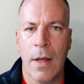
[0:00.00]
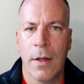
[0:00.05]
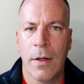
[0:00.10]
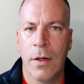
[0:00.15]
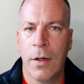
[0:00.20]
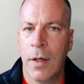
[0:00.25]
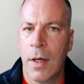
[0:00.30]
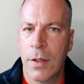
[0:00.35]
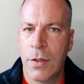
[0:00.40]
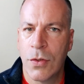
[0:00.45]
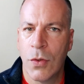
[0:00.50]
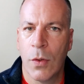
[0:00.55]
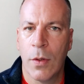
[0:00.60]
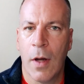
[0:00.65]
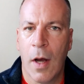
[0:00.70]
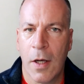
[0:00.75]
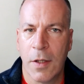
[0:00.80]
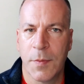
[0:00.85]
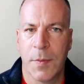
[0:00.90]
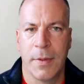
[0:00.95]
you're not showing
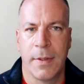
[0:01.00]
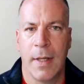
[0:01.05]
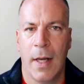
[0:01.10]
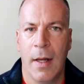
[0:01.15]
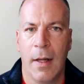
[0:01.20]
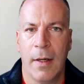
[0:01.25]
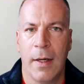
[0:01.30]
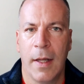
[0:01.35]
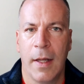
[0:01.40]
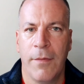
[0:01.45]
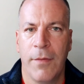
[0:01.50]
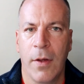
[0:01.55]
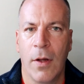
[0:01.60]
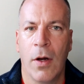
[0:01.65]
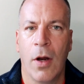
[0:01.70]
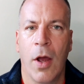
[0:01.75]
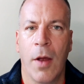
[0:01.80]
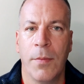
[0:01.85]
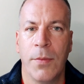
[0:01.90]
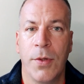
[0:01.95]
hospitality if you
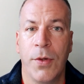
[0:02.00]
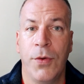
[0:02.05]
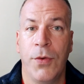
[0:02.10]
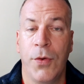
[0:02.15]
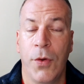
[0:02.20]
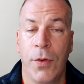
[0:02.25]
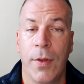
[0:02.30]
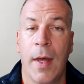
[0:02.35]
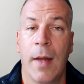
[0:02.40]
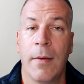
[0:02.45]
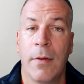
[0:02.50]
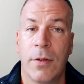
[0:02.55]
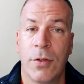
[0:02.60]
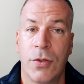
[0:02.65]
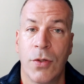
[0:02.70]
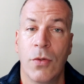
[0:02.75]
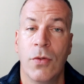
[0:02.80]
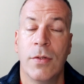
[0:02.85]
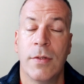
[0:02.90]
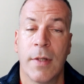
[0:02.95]
allow them to do that. It
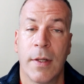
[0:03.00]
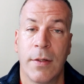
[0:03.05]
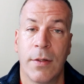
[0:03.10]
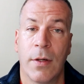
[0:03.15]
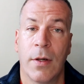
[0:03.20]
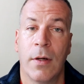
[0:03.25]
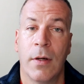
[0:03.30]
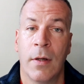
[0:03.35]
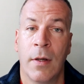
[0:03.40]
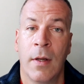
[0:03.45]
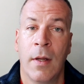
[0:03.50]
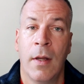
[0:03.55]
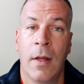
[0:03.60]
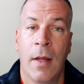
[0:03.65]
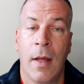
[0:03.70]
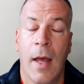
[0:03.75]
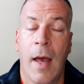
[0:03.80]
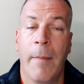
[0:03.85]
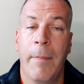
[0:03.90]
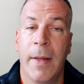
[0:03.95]
shows that you're
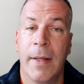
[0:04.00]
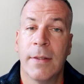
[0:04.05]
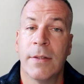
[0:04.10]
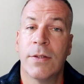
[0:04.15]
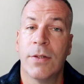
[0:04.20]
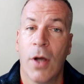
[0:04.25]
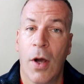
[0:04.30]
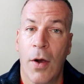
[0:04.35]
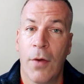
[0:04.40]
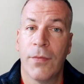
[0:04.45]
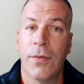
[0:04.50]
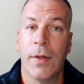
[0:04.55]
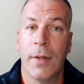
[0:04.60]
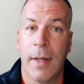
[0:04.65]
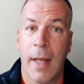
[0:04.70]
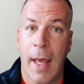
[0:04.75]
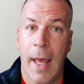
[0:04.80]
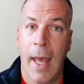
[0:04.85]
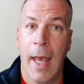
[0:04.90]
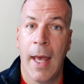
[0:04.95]
a bit soft in
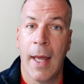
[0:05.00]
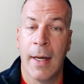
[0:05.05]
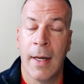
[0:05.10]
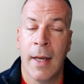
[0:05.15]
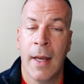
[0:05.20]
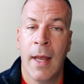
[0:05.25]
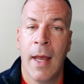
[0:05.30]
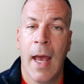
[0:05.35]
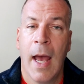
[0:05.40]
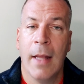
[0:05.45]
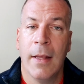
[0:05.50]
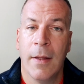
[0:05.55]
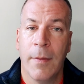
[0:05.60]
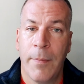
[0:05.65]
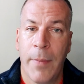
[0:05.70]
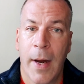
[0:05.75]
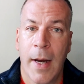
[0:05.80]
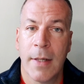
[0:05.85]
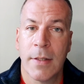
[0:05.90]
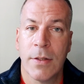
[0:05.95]
the head. And the
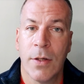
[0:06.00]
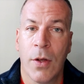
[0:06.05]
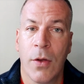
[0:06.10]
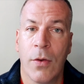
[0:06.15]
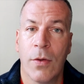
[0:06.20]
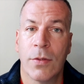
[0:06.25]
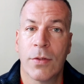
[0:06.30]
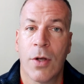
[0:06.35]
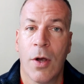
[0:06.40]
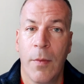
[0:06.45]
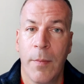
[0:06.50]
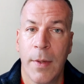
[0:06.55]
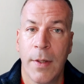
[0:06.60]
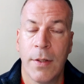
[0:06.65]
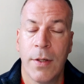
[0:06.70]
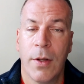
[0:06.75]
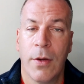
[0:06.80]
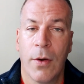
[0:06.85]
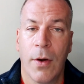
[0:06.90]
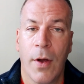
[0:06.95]
person who has come
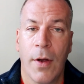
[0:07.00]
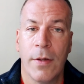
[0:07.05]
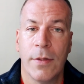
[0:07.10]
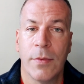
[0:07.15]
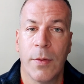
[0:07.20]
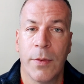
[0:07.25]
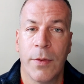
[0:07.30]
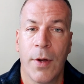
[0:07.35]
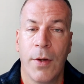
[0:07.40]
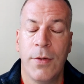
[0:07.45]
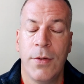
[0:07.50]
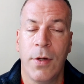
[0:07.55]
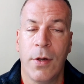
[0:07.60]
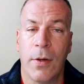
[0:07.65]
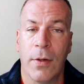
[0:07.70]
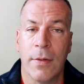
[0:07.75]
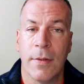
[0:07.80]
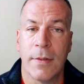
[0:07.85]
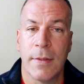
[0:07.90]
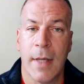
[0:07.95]
into your house without your
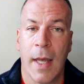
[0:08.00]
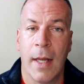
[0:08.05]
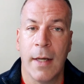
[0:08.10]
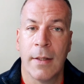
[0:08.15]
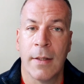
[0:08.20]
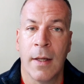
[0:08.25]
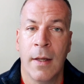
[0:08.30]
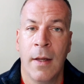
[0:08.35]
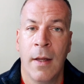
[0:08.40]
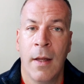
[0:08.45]
consent